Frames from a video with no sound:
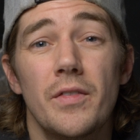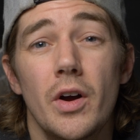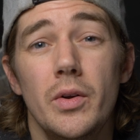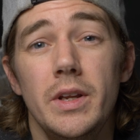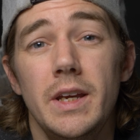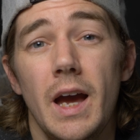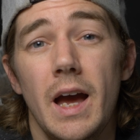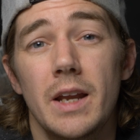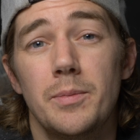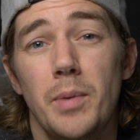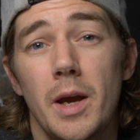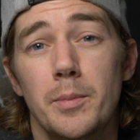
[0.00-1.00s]
only
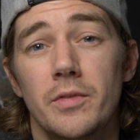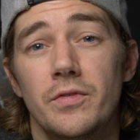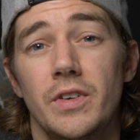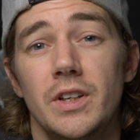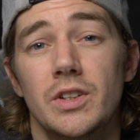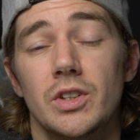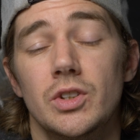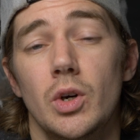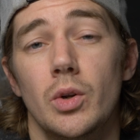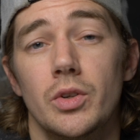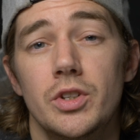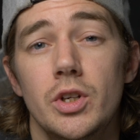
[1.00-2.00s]
had payment features
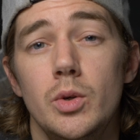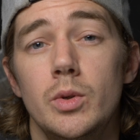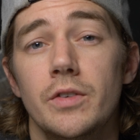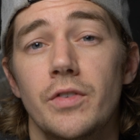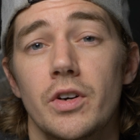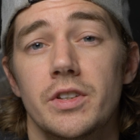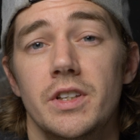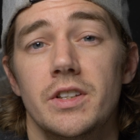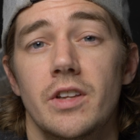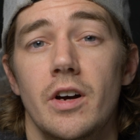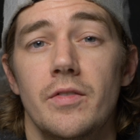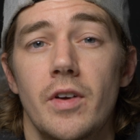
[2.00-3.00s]
on 2 devices
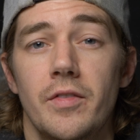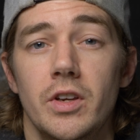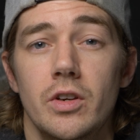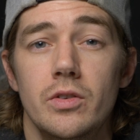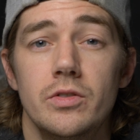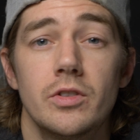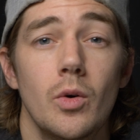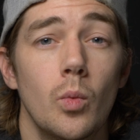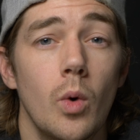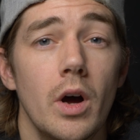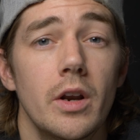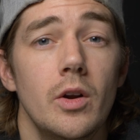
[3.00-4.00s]
that I've ever used.
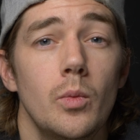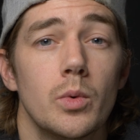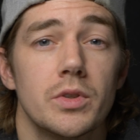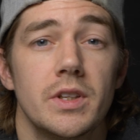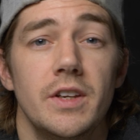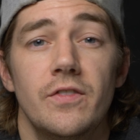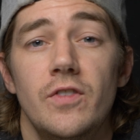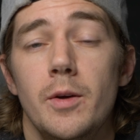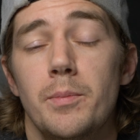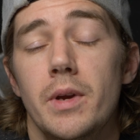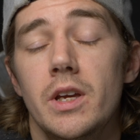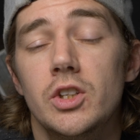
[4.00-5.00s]
One was the
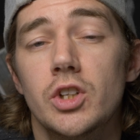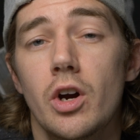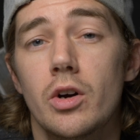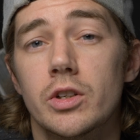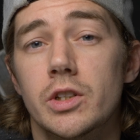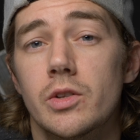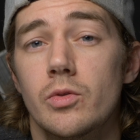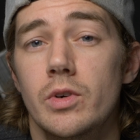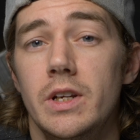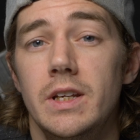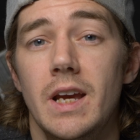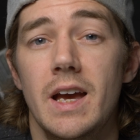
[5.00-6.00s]
Fitbit Charge
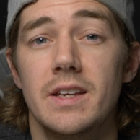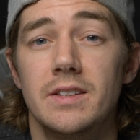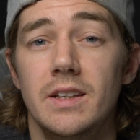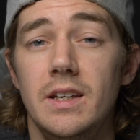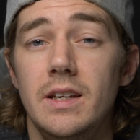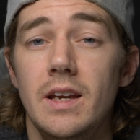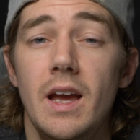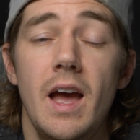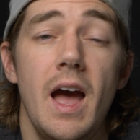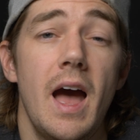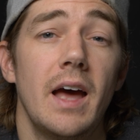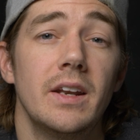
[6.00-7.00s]
3 SE,
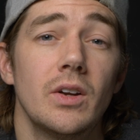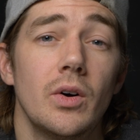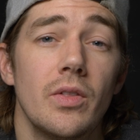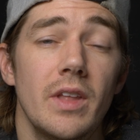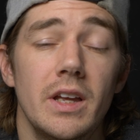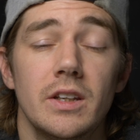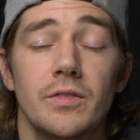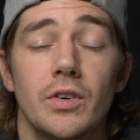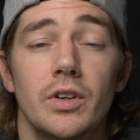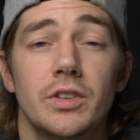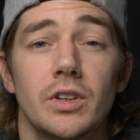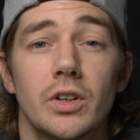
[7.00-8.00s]
and on that
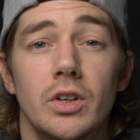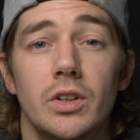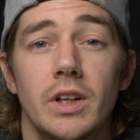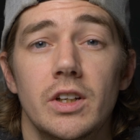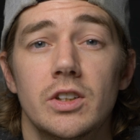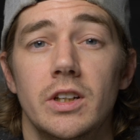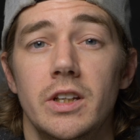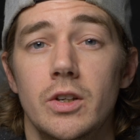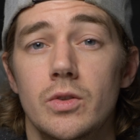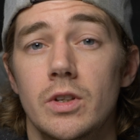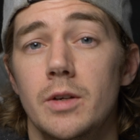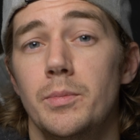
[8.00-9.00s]
device I couldn't actually
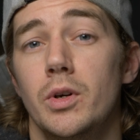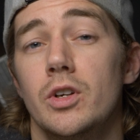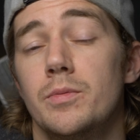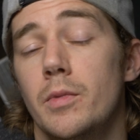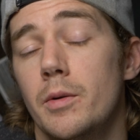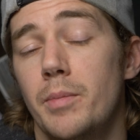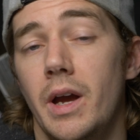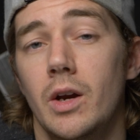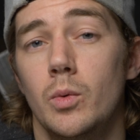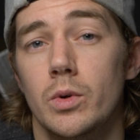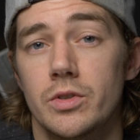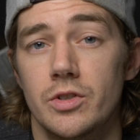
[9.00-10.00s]
use it because my
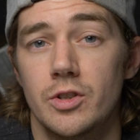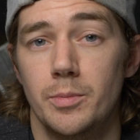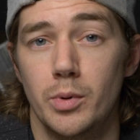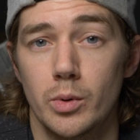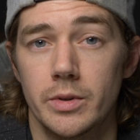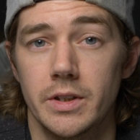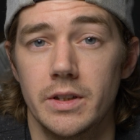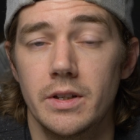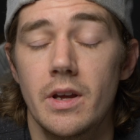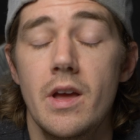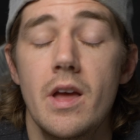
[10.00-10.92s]
bank wasn't supported.